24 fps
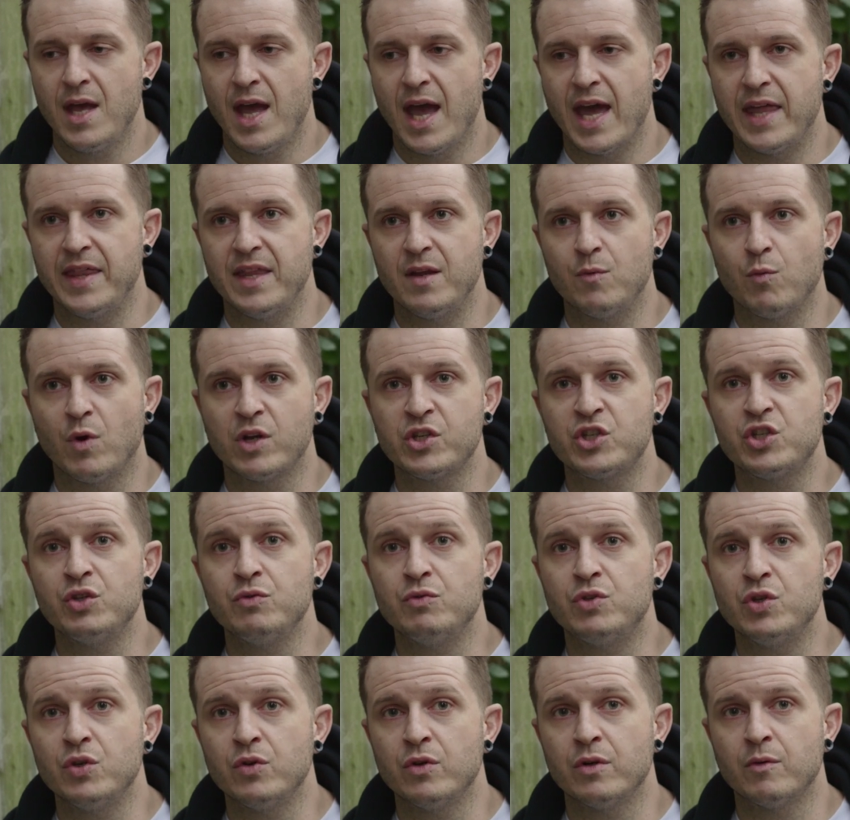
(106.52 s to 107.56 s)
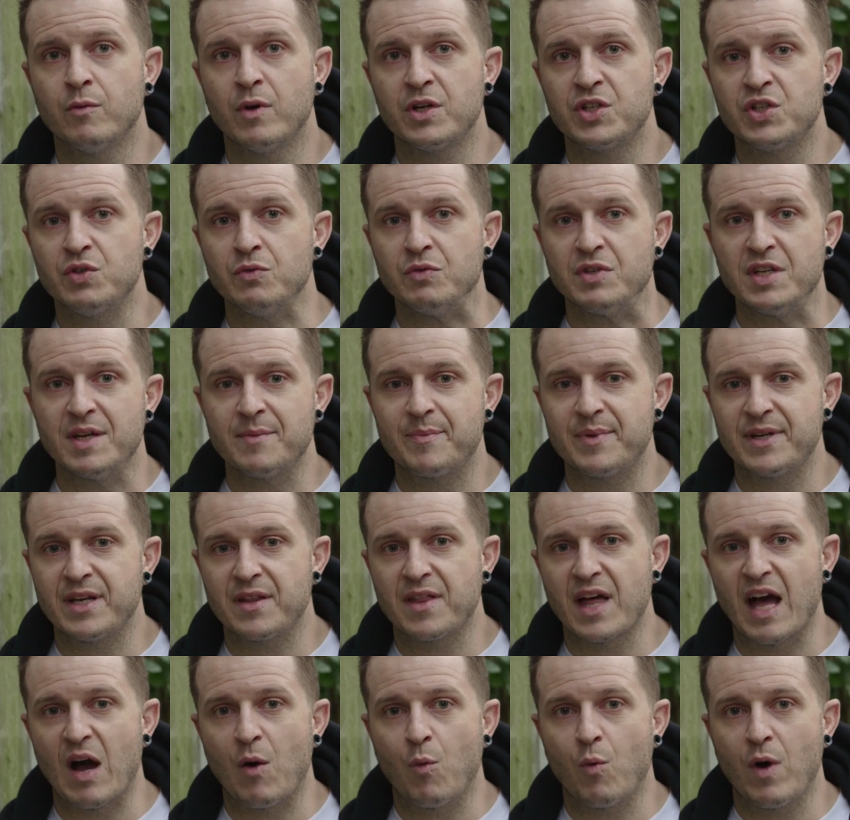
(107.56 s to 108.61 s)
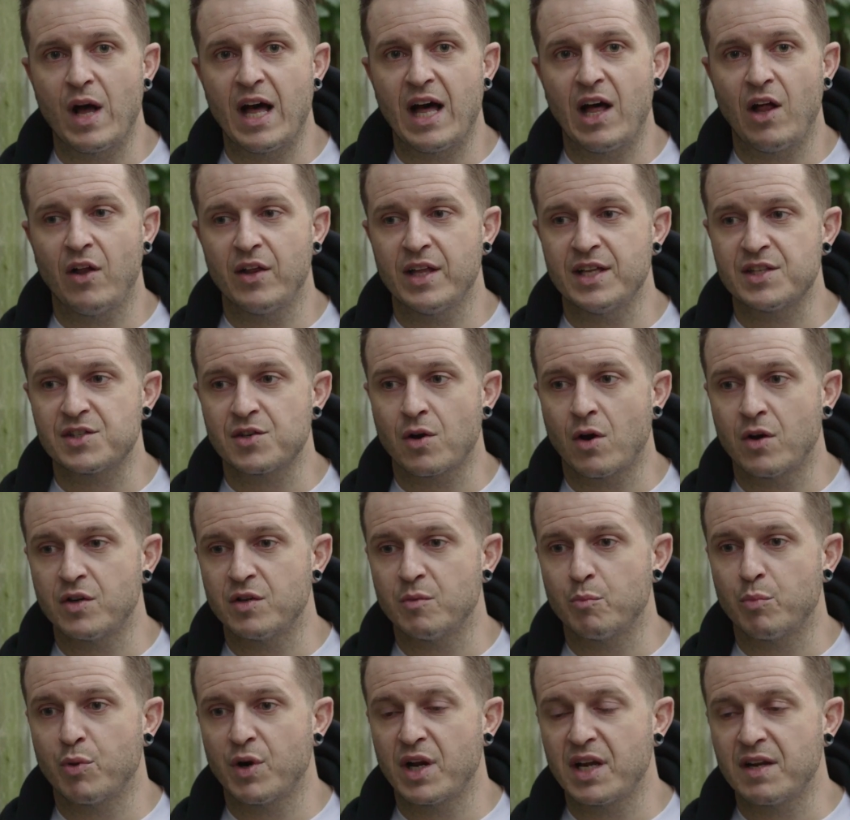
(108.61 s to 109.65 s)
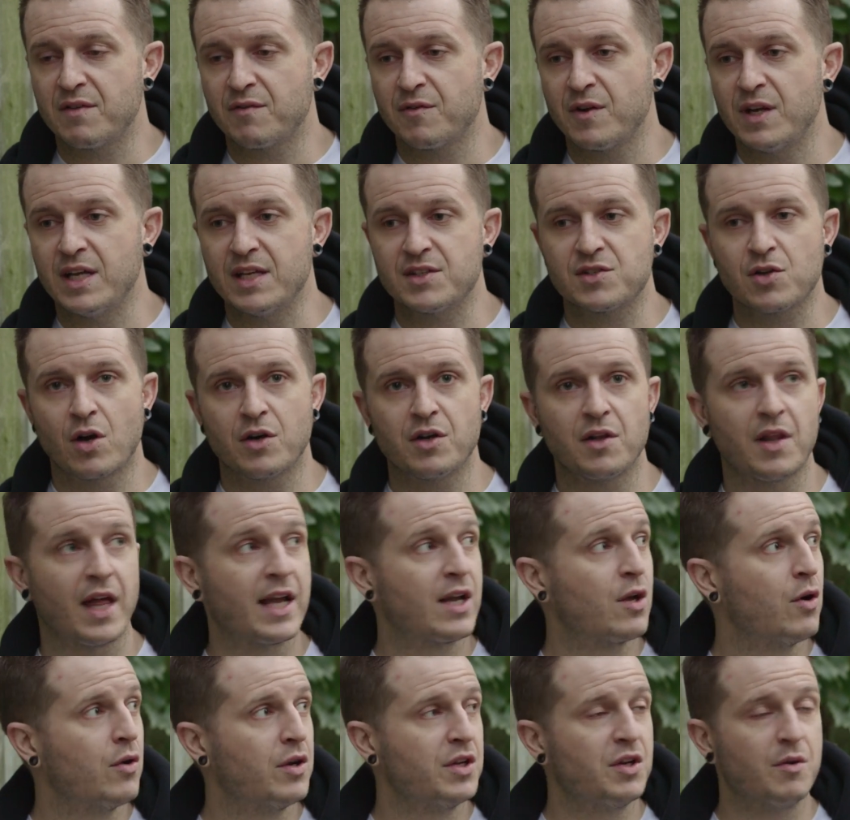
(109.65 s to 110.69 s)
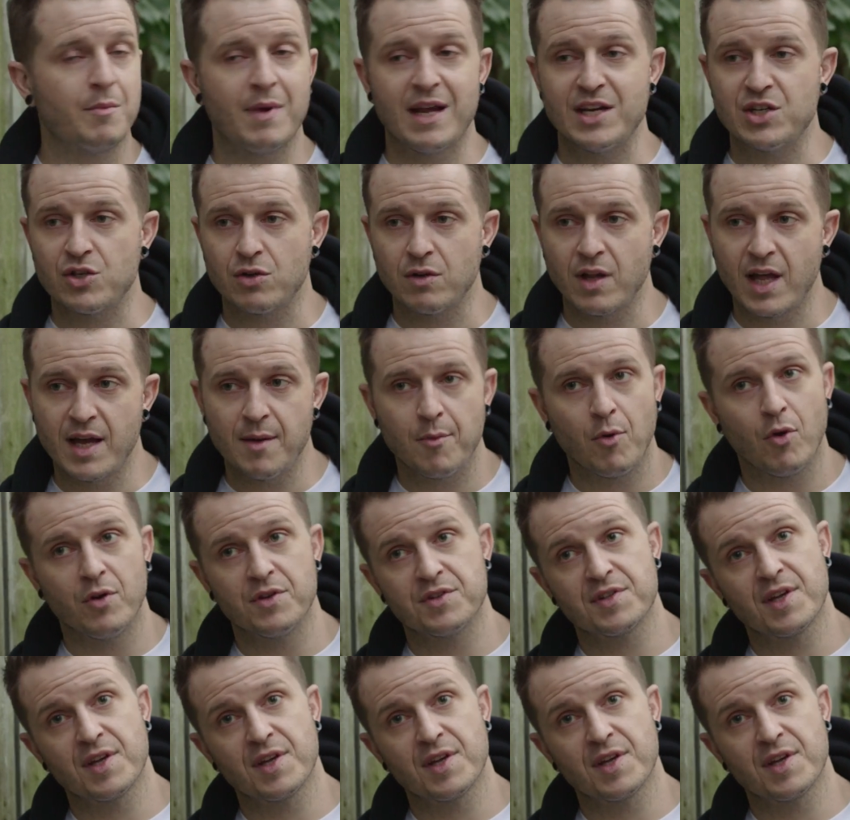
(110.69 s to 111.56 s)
And then once you do it, once you dip into that well, it's hard to break free. It's hard to like go to your major label and